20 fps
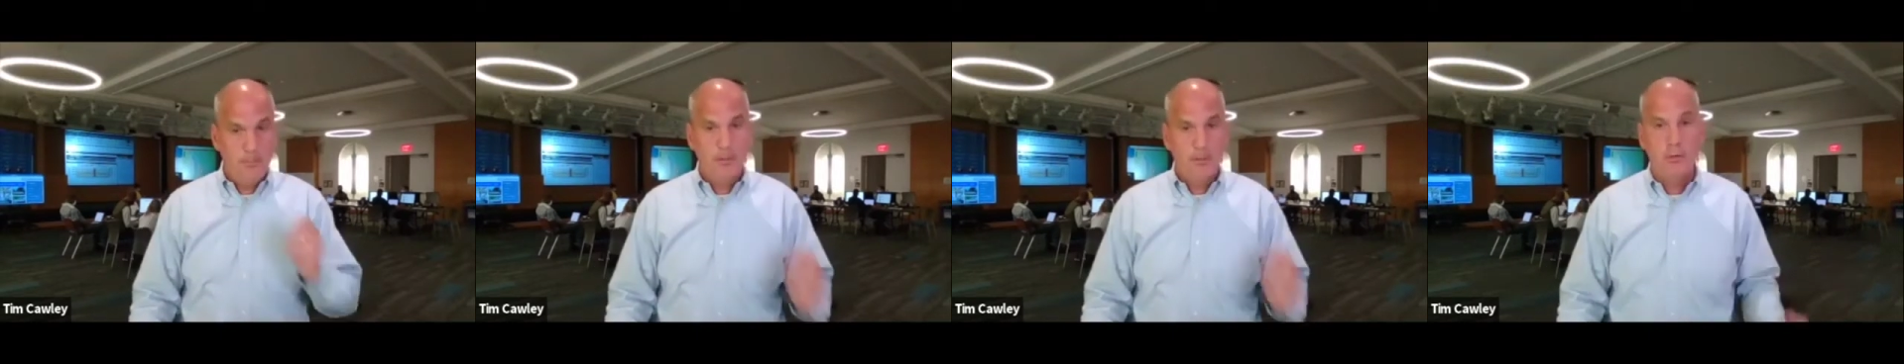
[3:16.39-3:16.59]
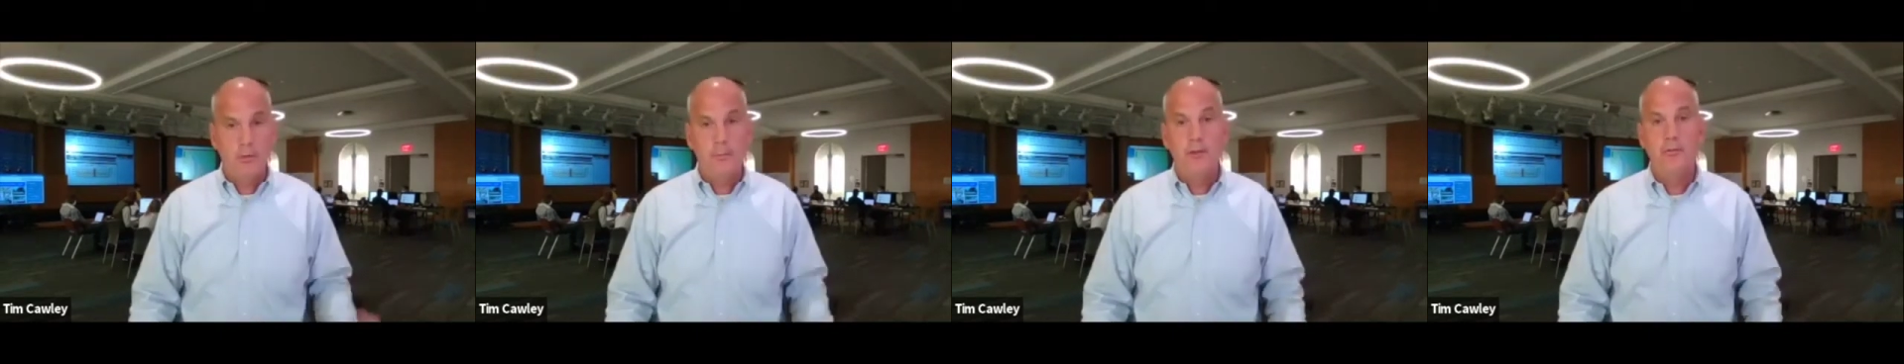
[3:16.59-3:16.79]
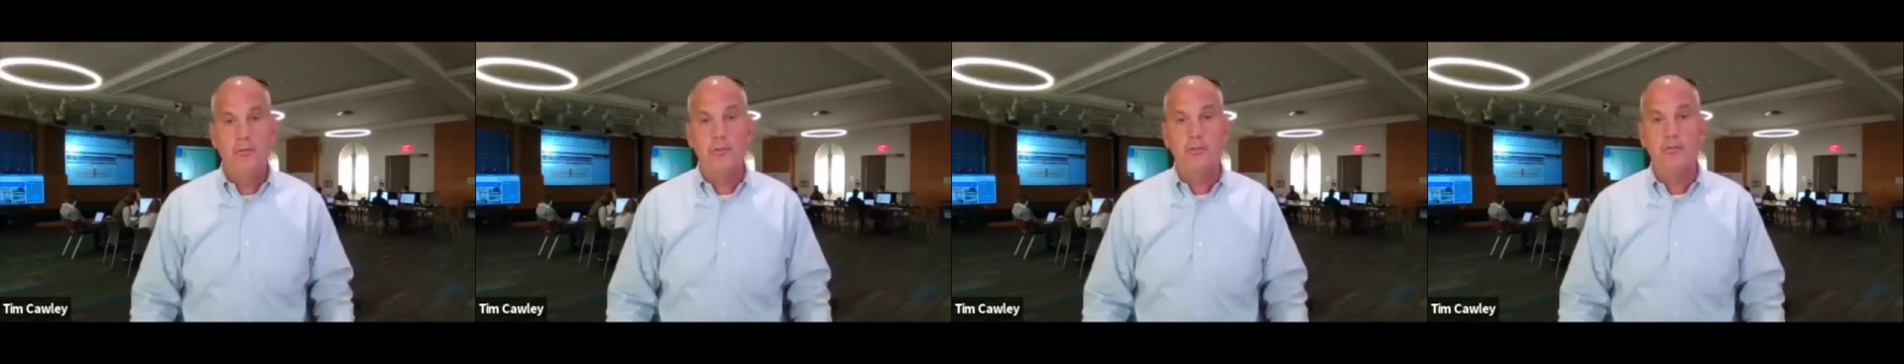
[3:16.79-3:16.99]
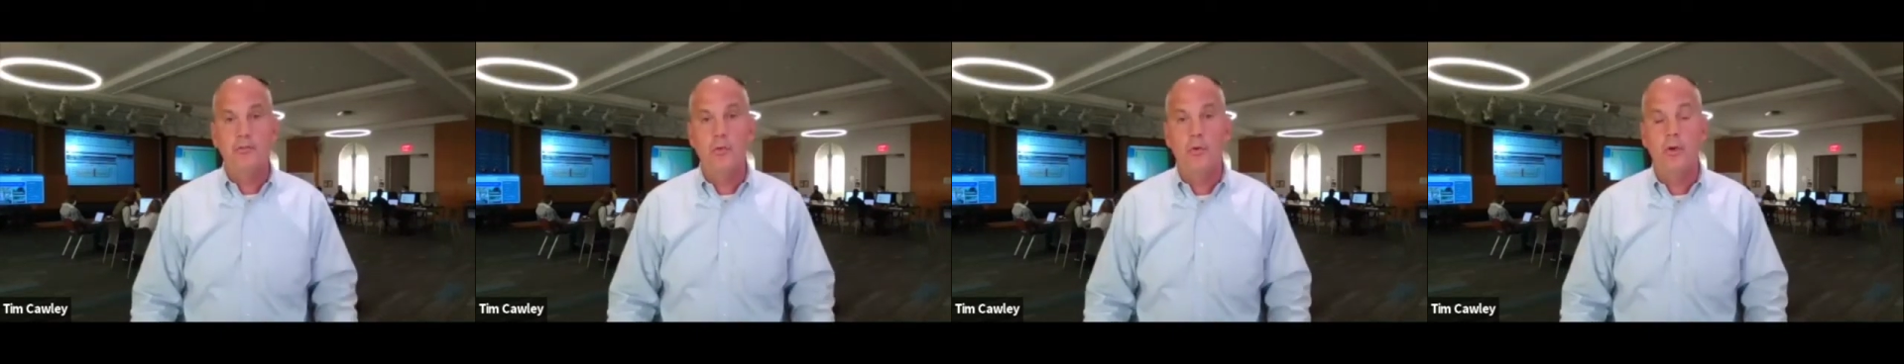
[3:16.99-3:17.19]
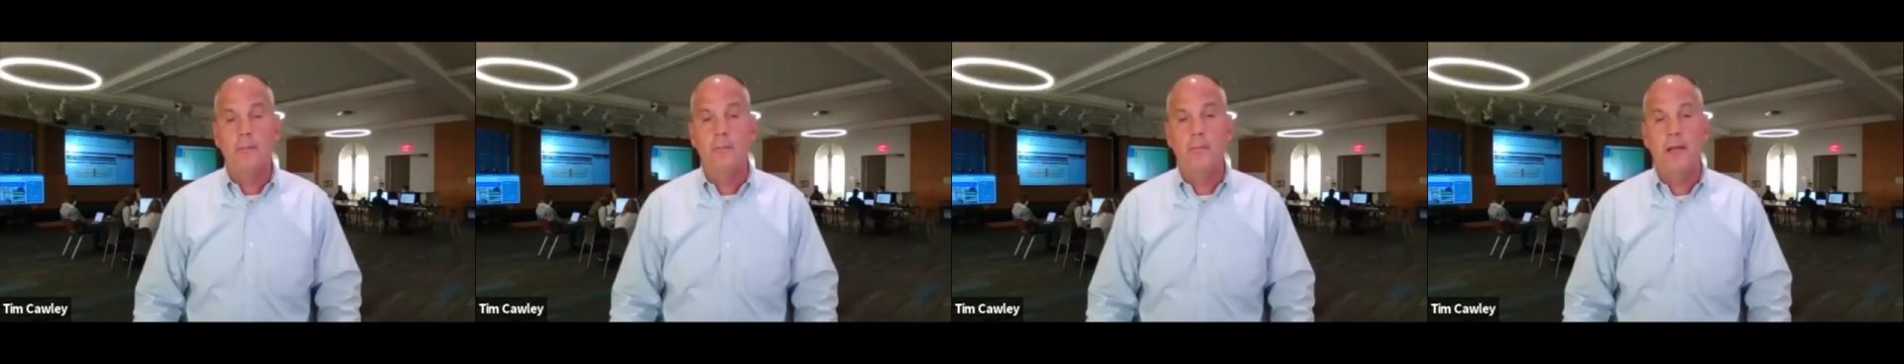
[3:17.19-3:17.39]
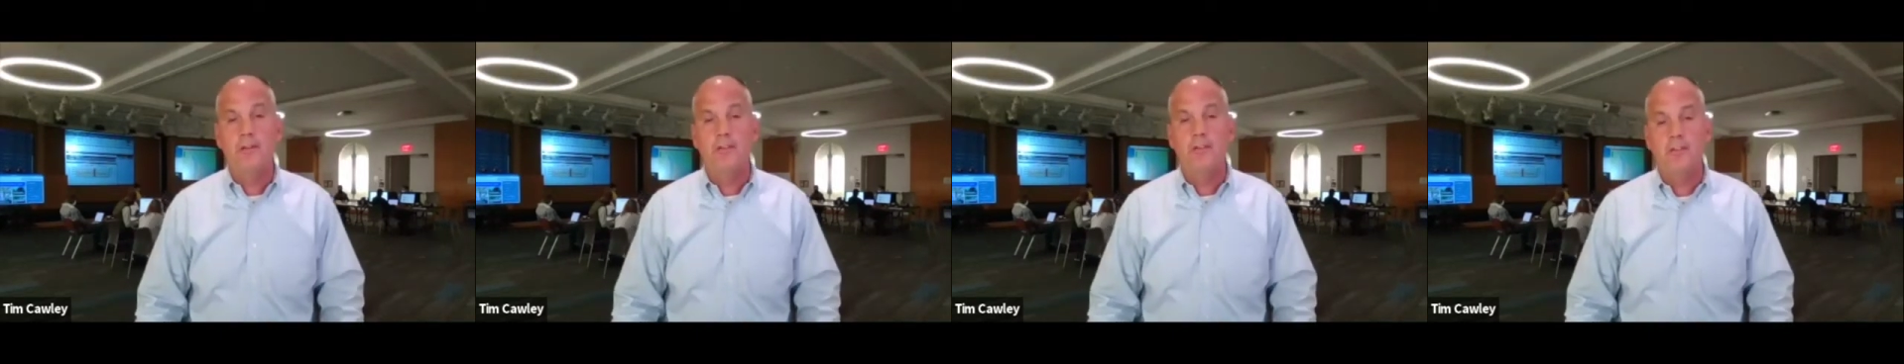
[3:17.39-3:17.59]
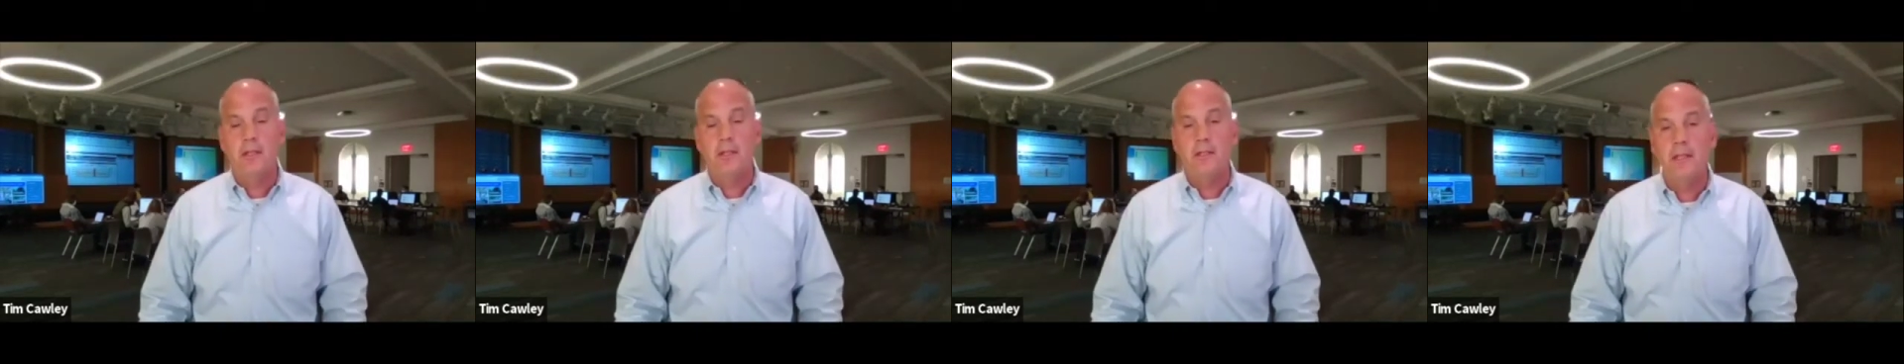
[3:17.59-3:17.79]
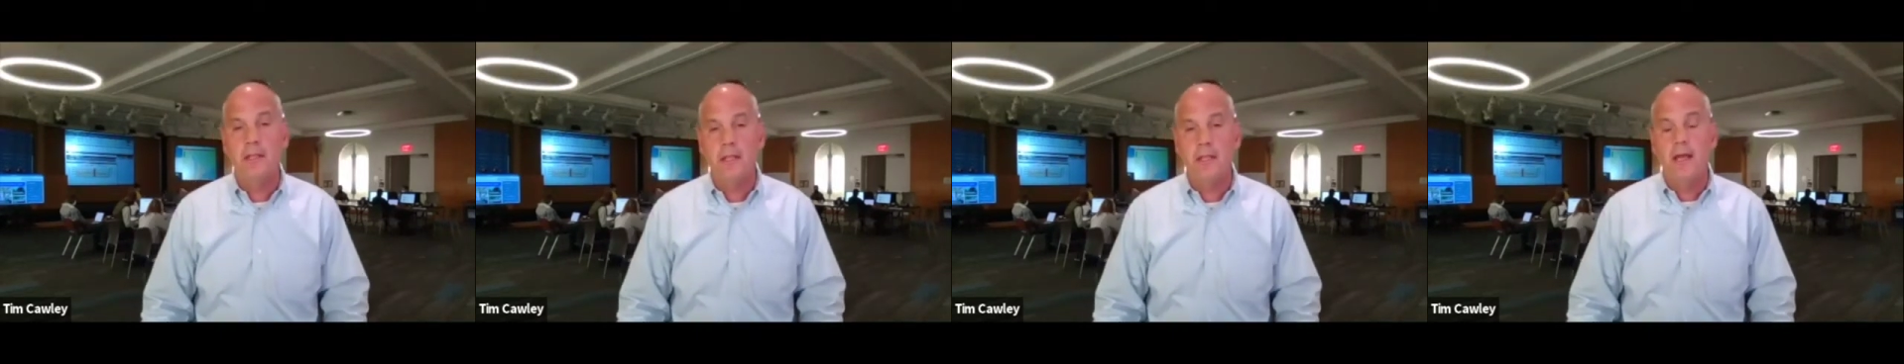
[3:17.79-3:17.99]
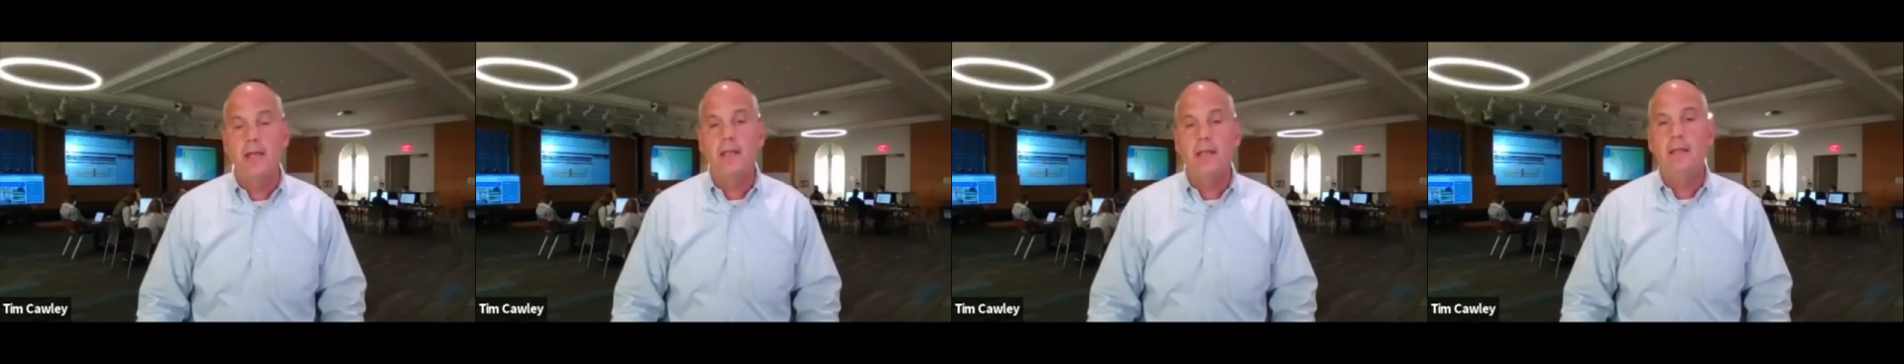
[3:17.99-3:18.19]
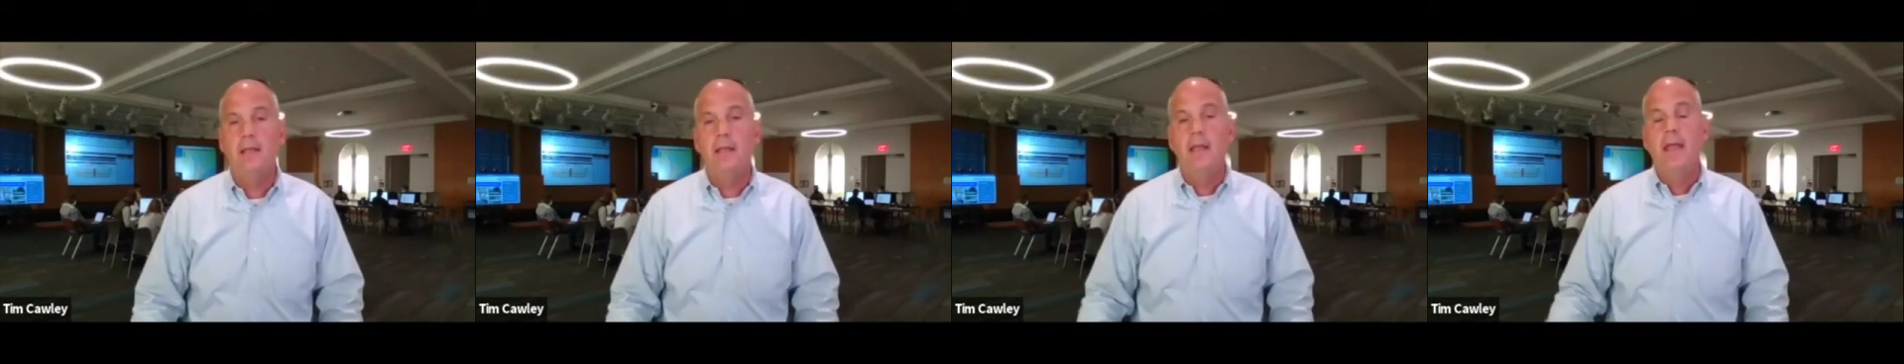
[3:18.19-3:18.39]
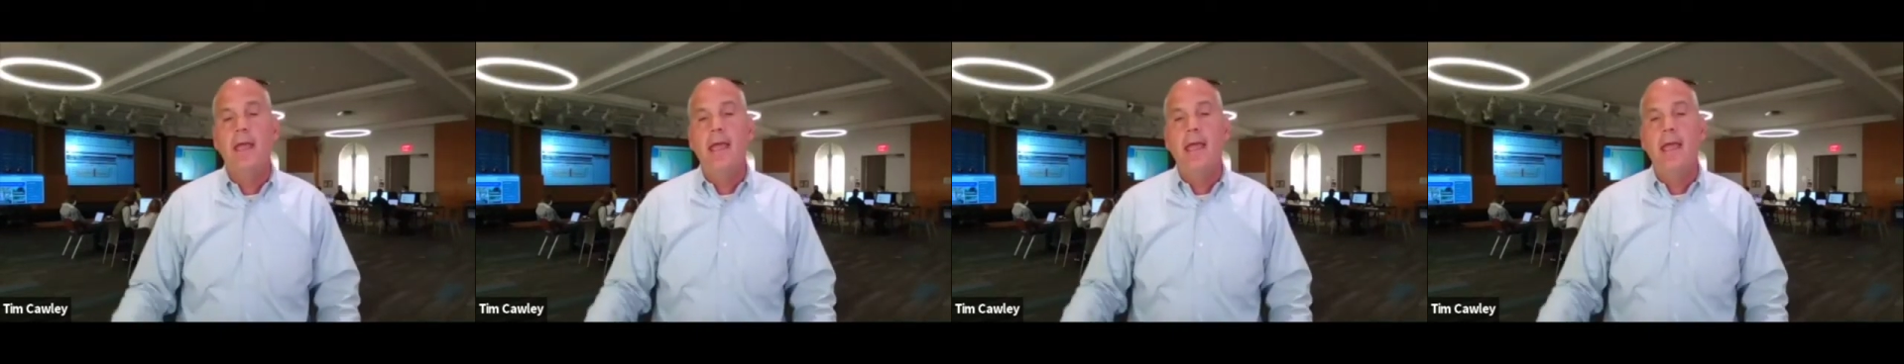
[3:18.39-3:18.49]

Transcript: to be restored by Sunday night,